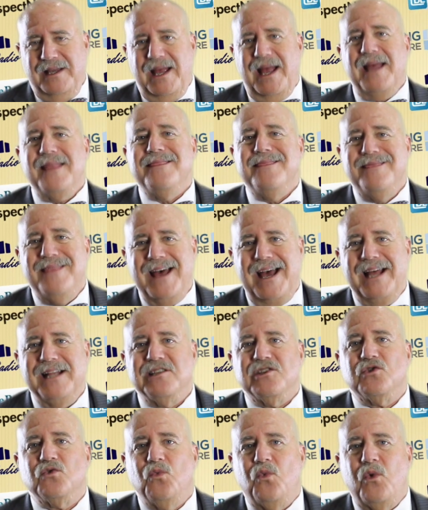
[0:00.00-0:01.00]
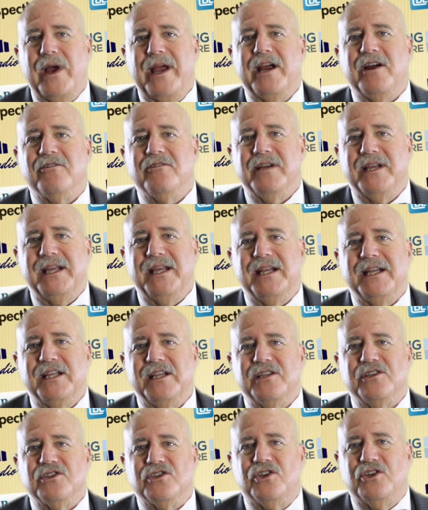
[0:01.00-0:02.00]
And that's where it
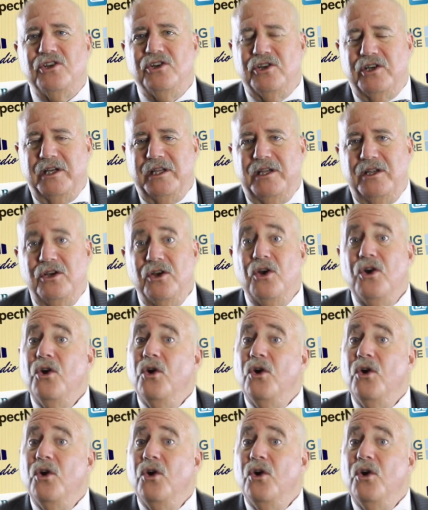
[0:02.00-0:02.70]
is good.